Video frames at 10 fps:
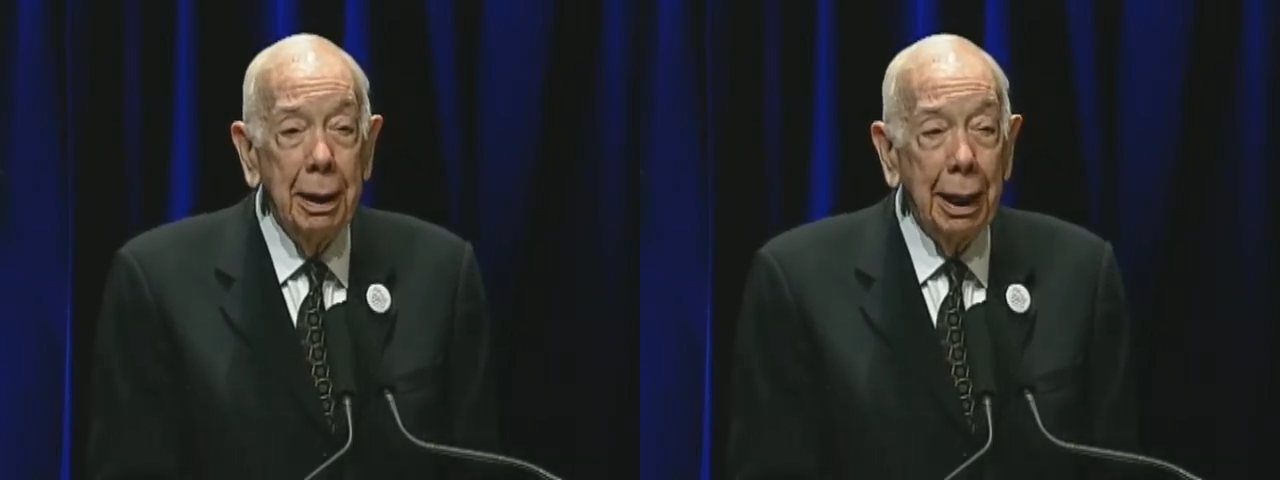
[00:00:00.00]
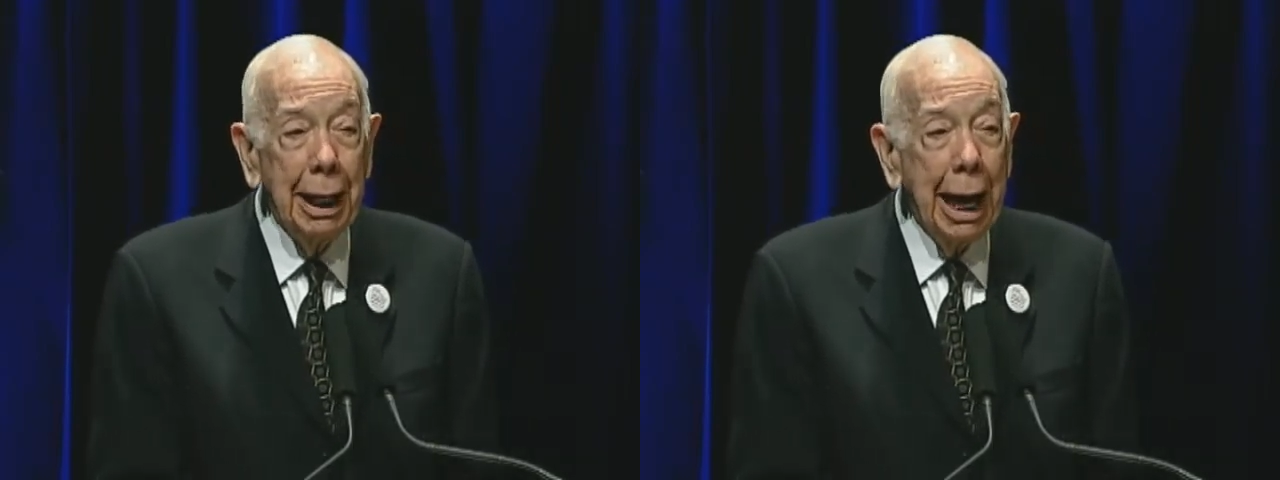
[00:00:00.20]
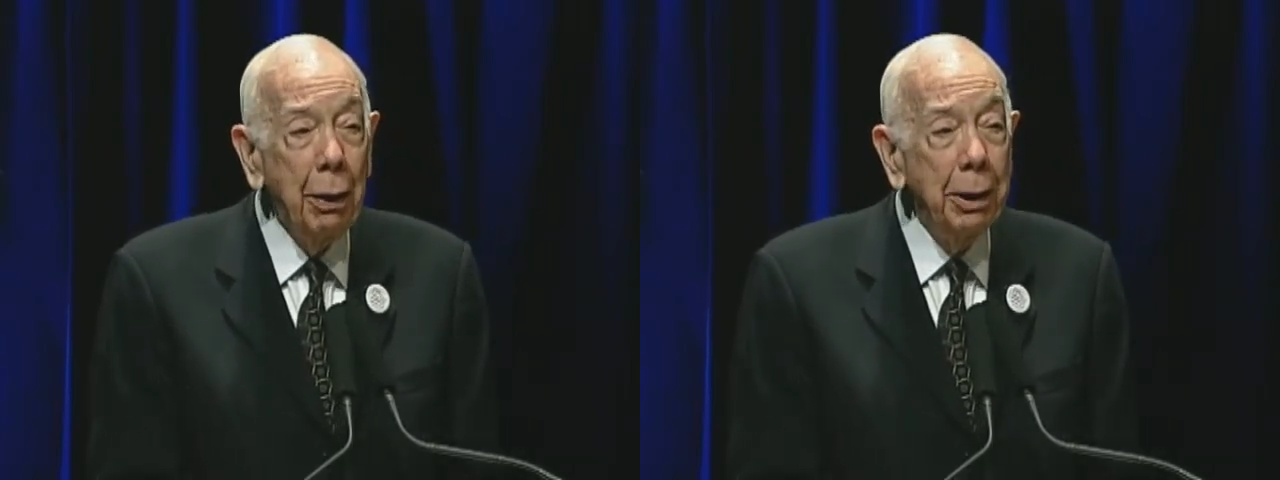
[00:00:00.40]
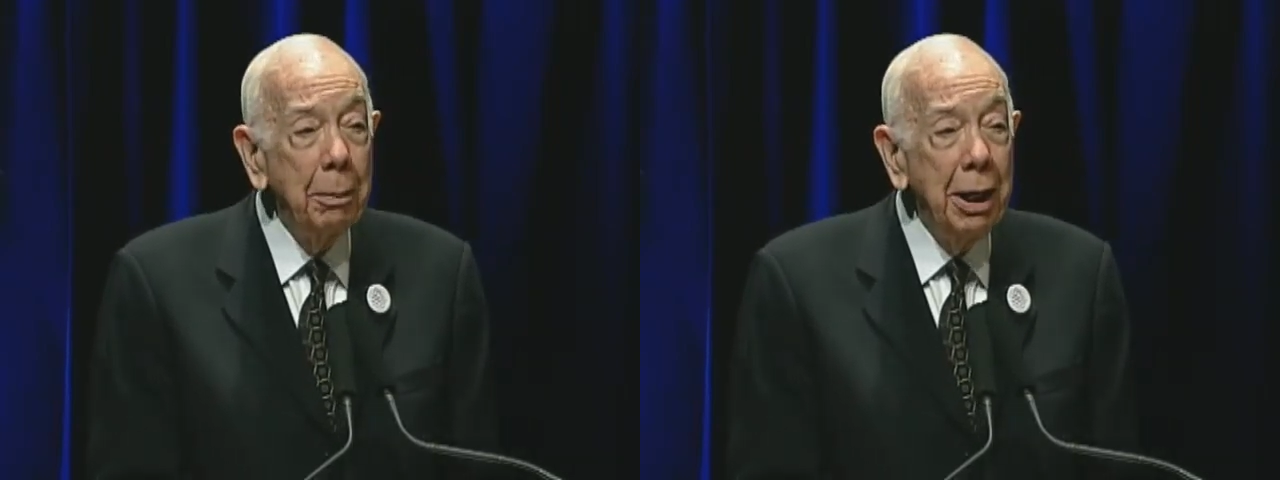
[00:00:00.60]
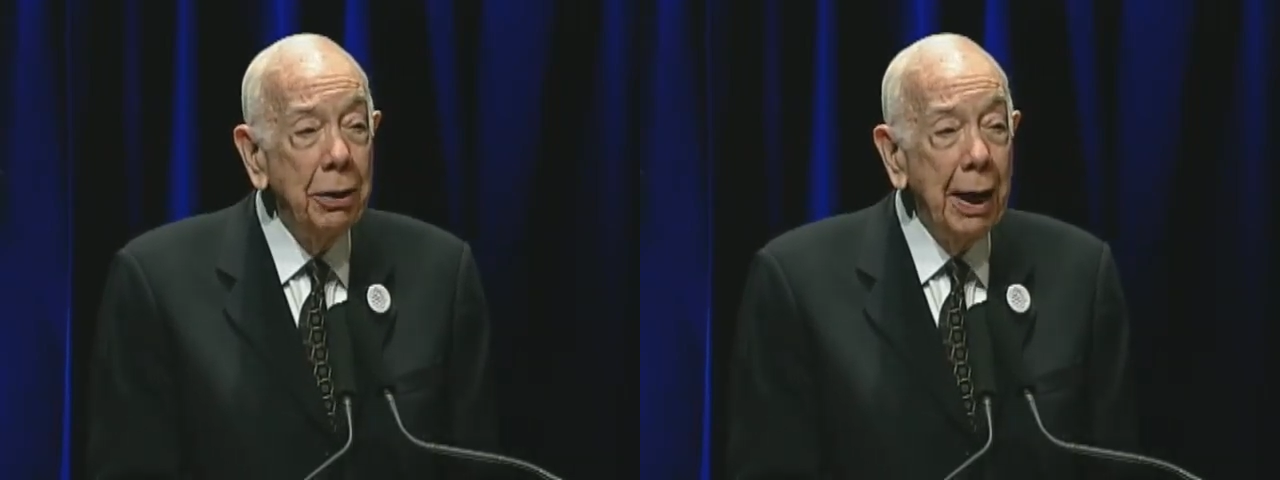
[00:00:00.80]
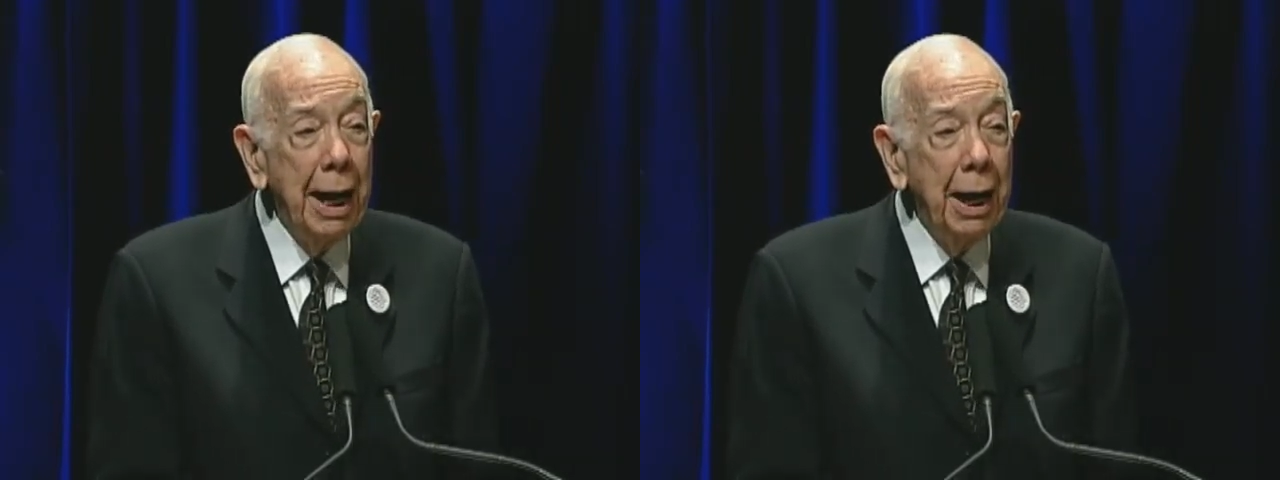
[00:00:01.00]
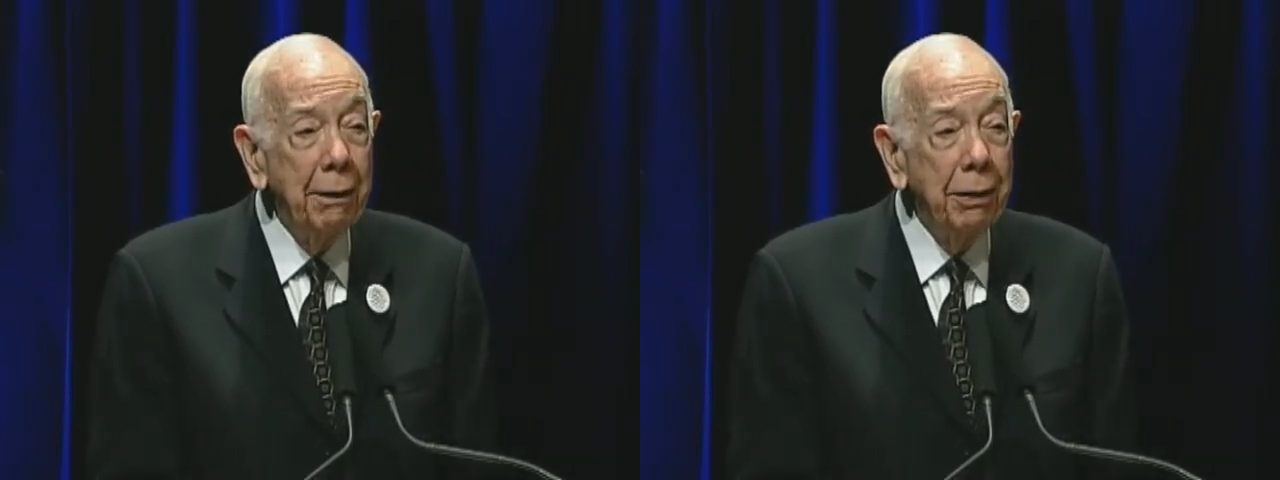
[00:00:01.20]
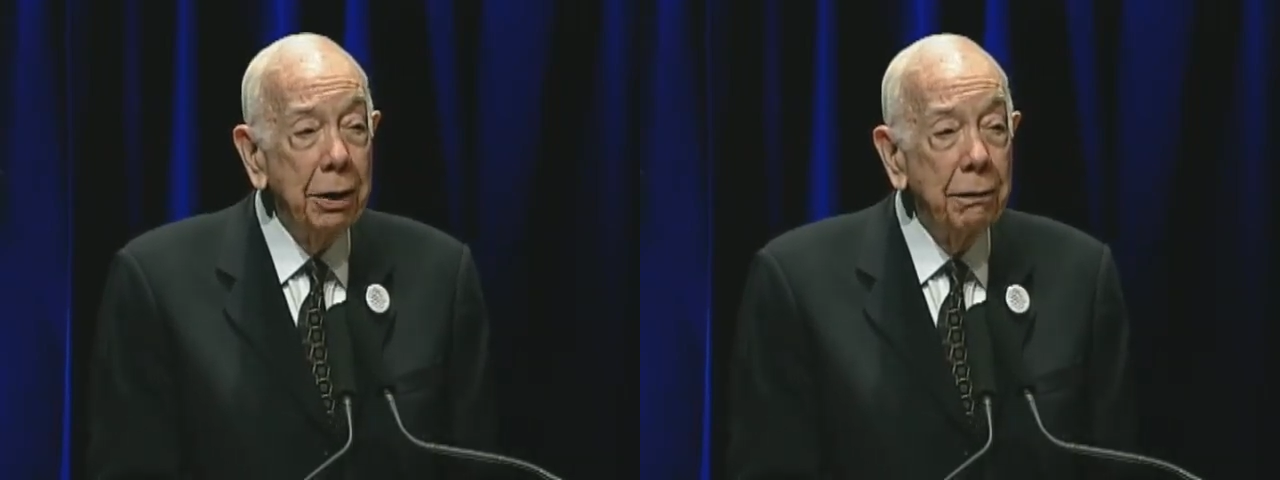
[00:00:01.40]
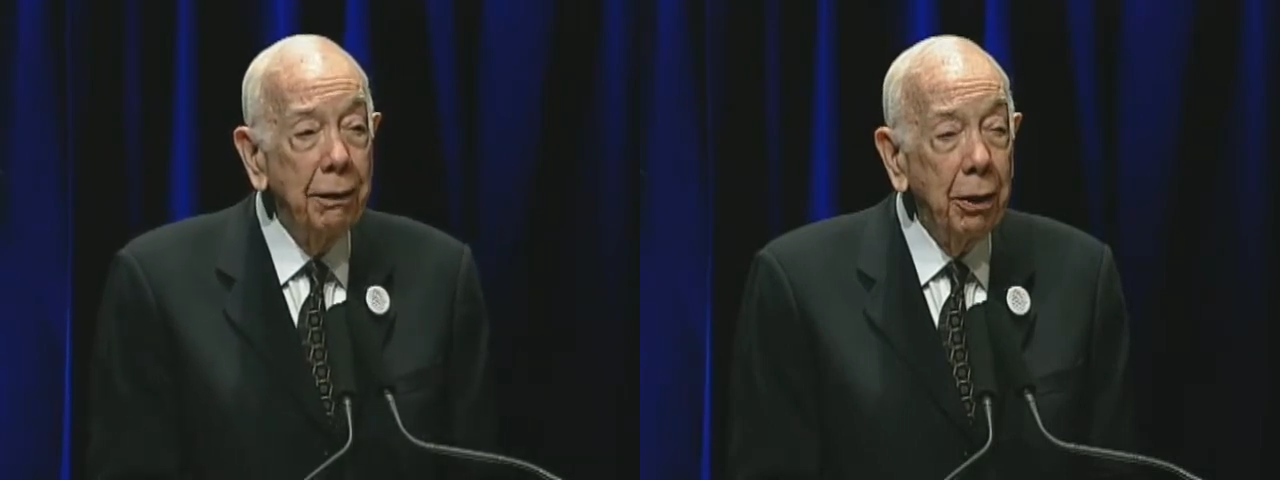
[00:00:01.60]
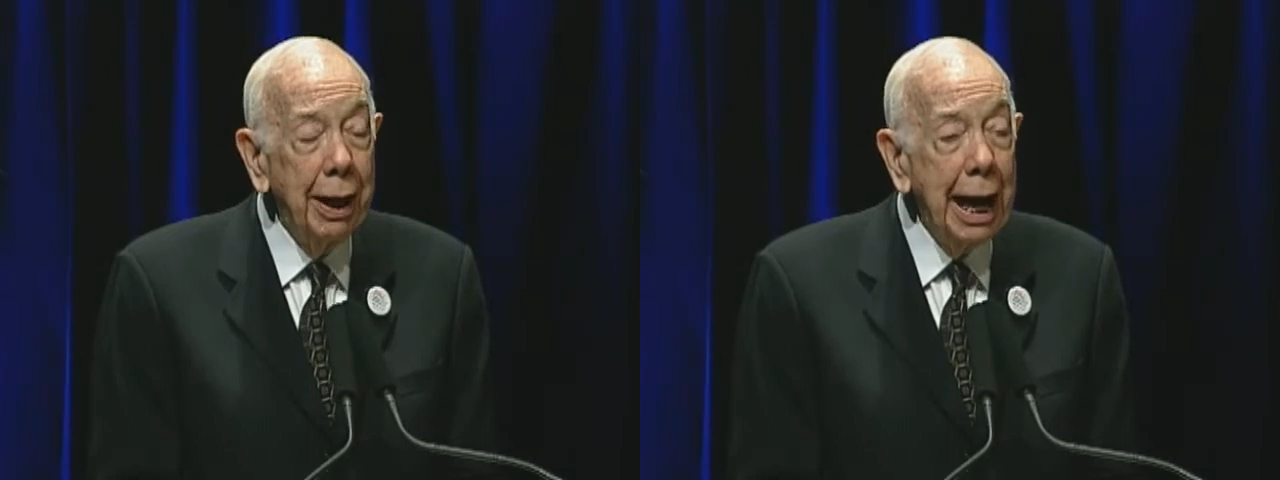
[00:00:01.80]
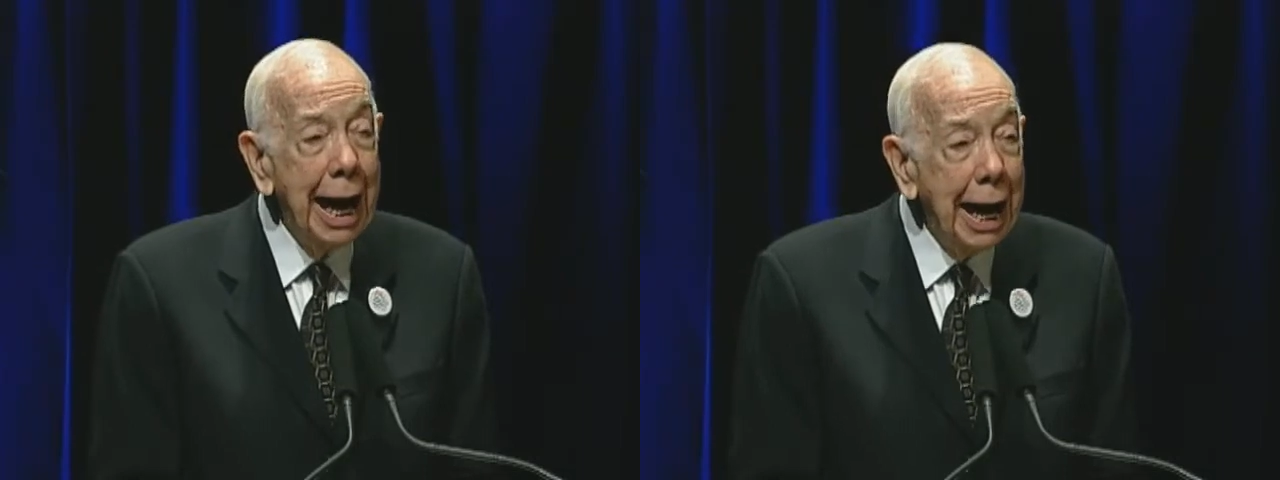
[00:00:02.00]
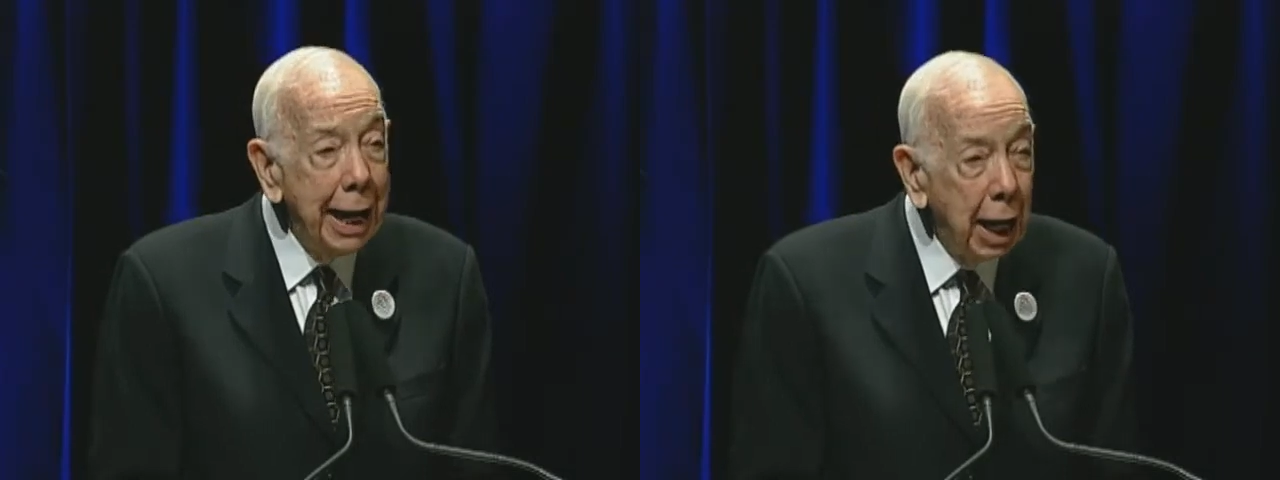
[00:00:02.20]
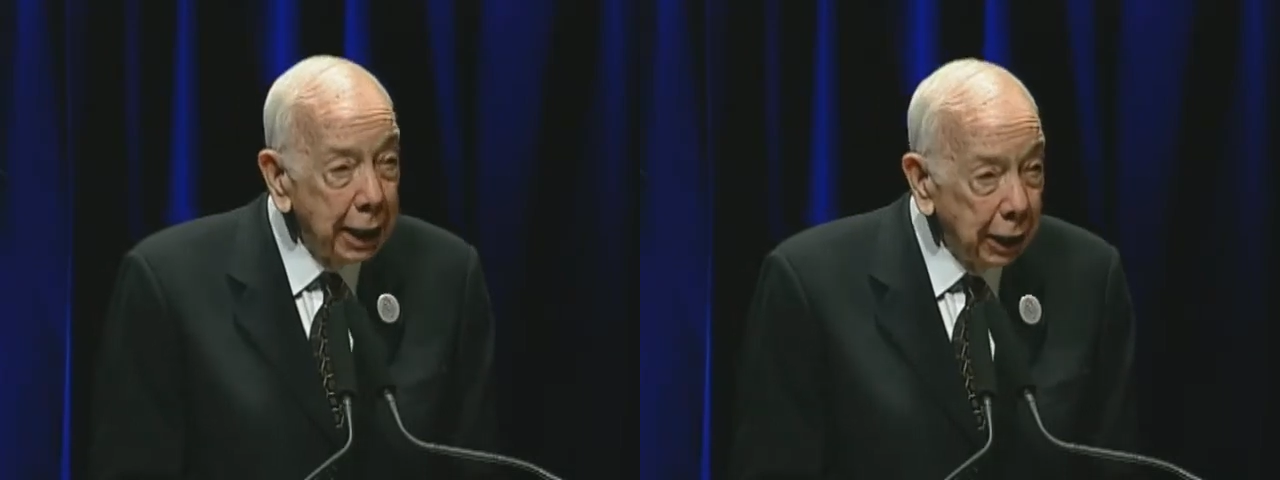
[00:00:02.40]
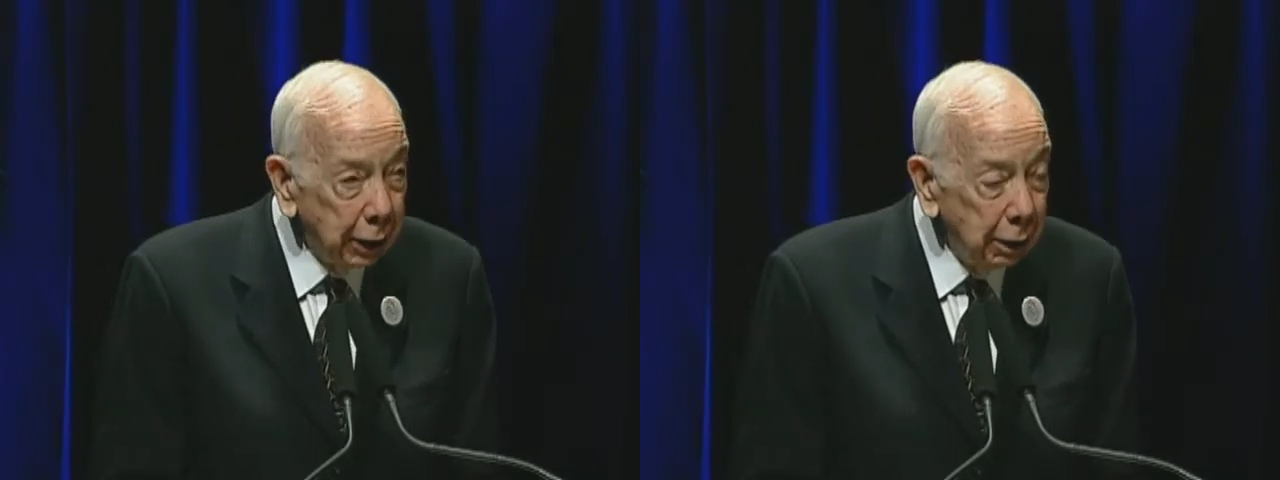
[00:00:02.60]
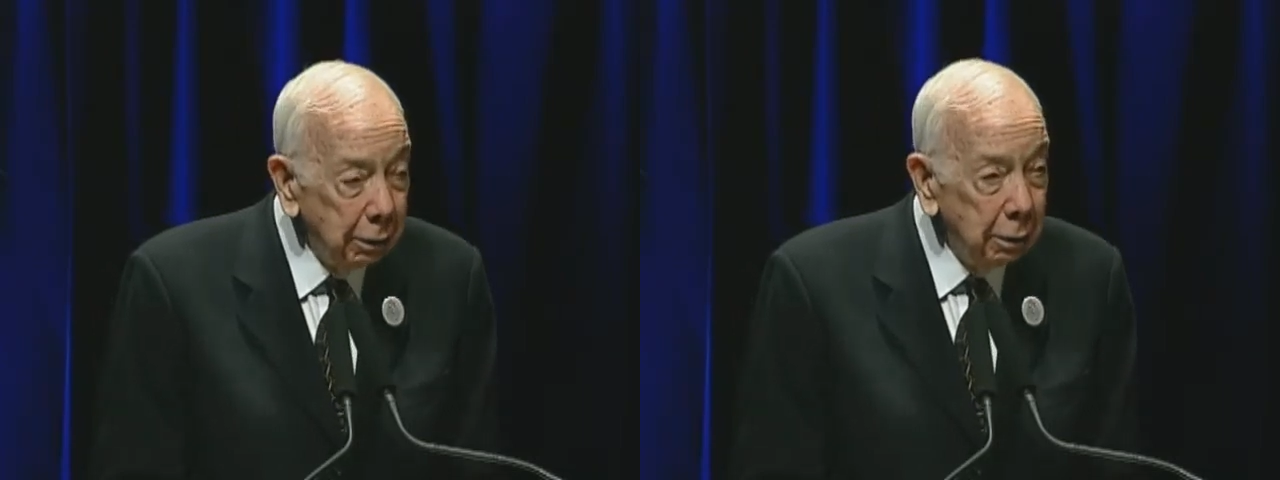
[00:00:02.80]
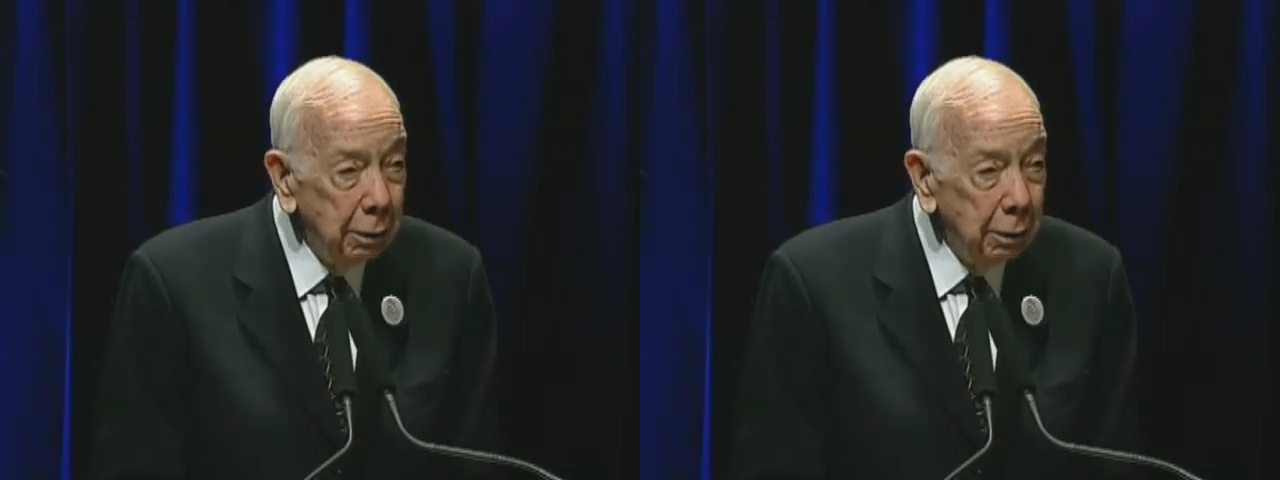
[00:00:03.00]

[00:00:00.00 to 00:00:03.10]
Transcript: allowing me to have this very high honor